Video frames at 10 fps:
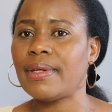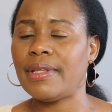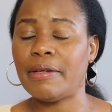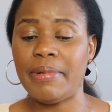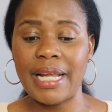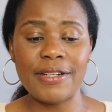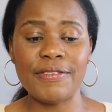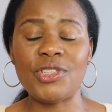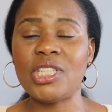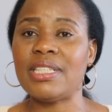The blood
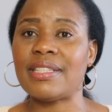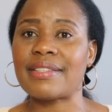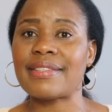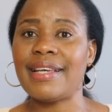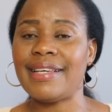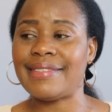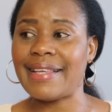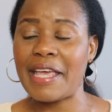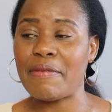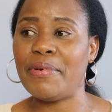of Jesus is
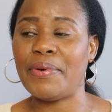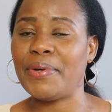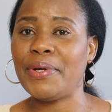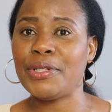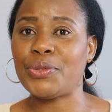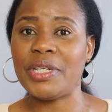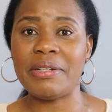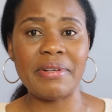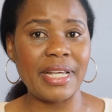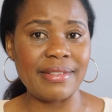able to
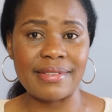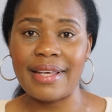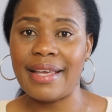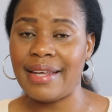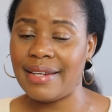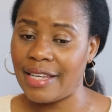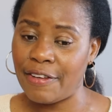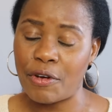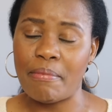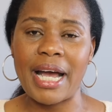erase any
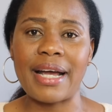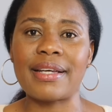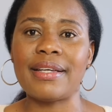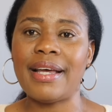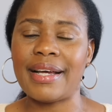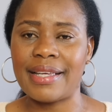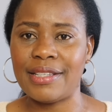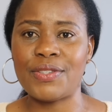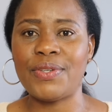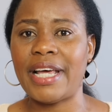evil mark
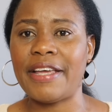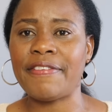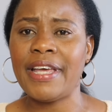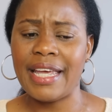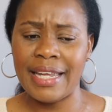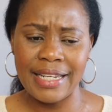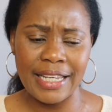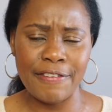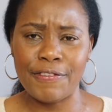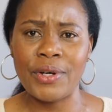against your life. Any
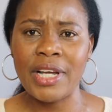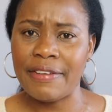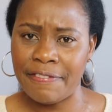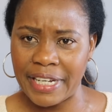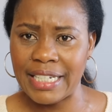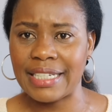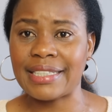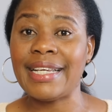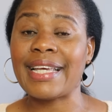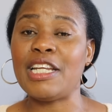evil
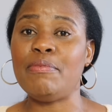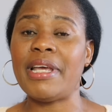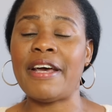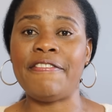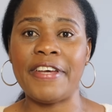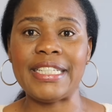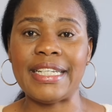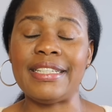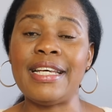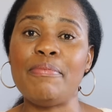verdict can be
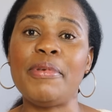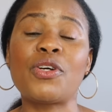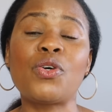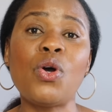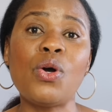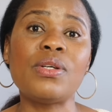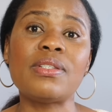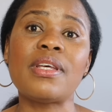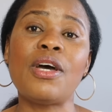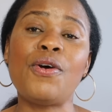averted
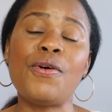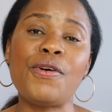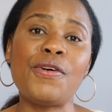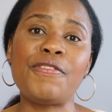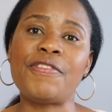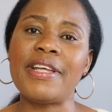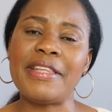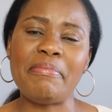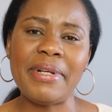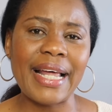because of
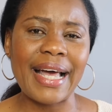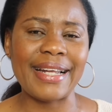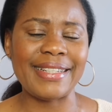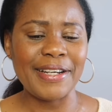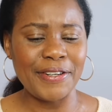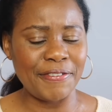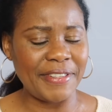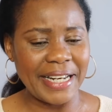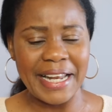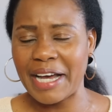the blood of
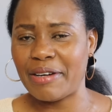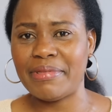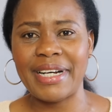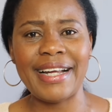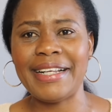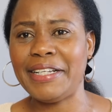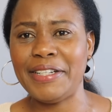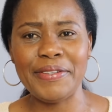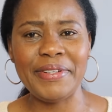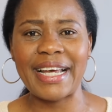the Lamb.
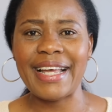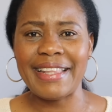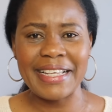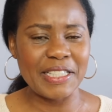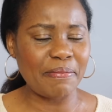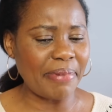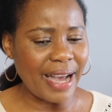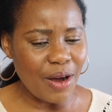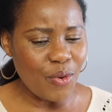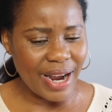Hallelujah. There's
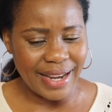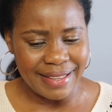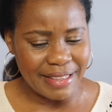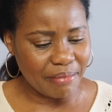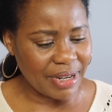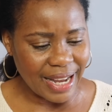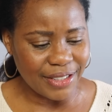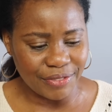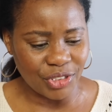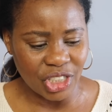power in the
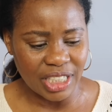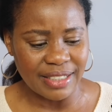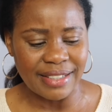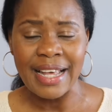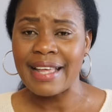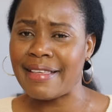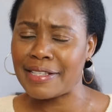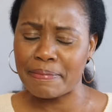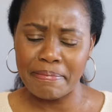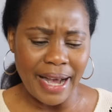blood of Jesus.
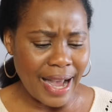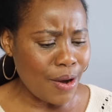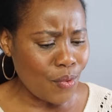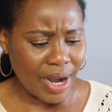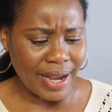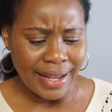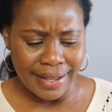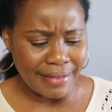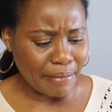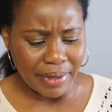There's power
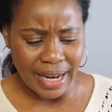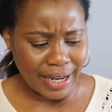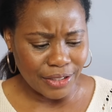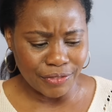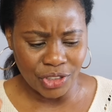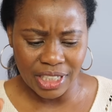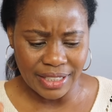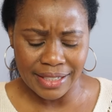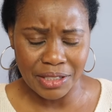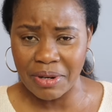in the blood of
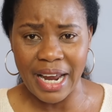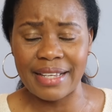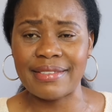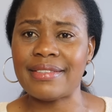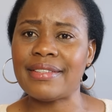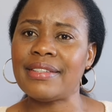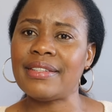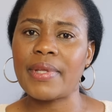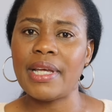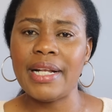Jesus Christ.
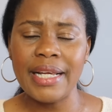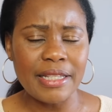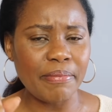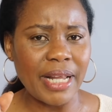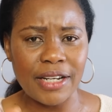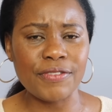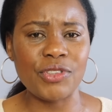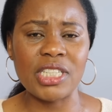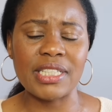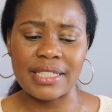Let the blood of
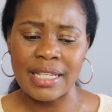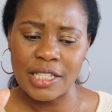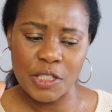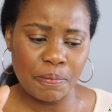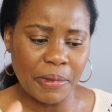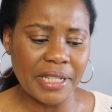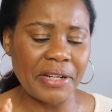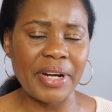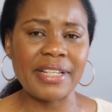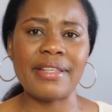Jesus speak
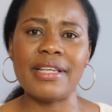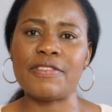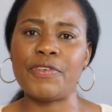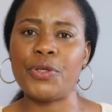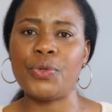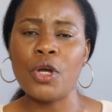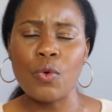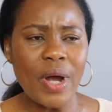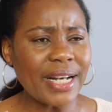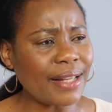great things for you.
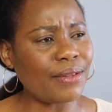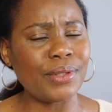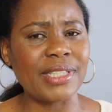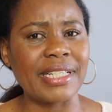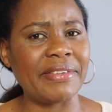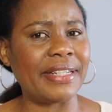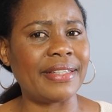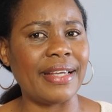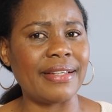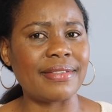What are those great
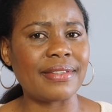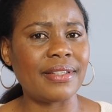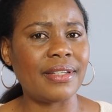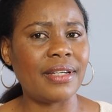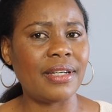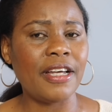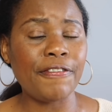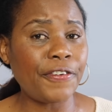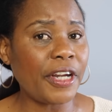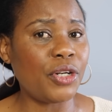things?
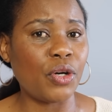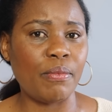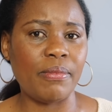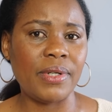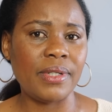Freedom.